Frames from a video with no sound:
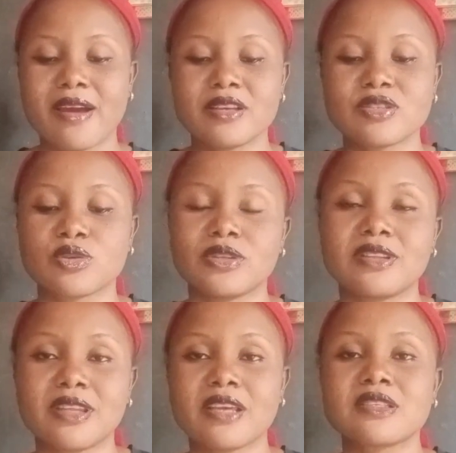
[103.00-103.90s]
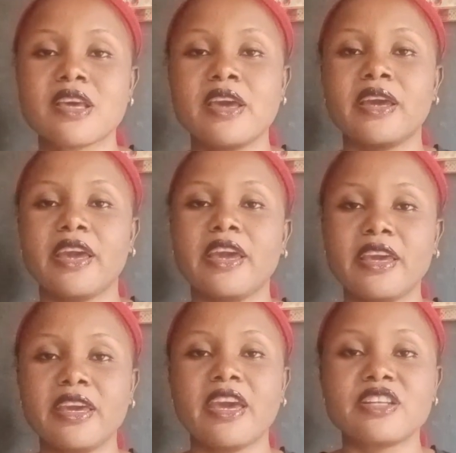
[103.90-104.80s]
it contains
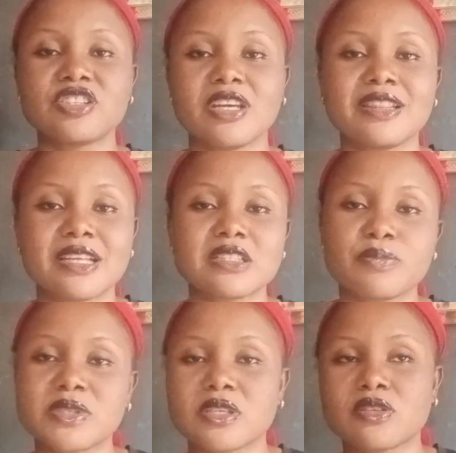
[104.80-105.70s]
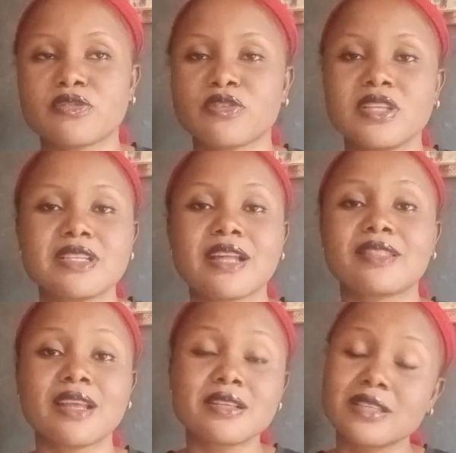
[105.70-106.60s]
AHA, 30% of it,
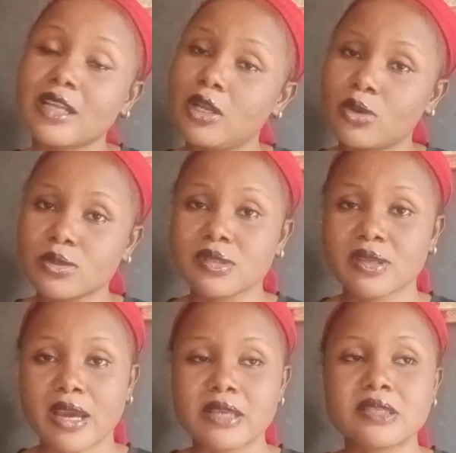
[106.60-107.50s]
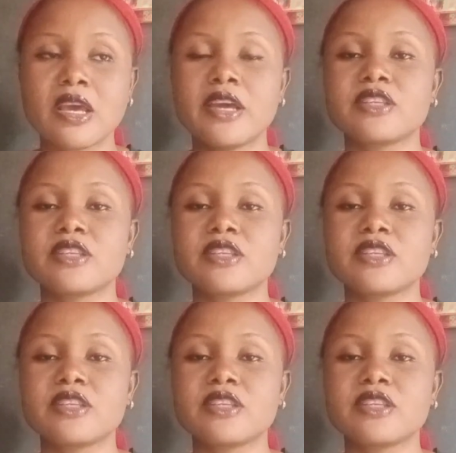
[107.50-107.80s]
and that's a lot guys.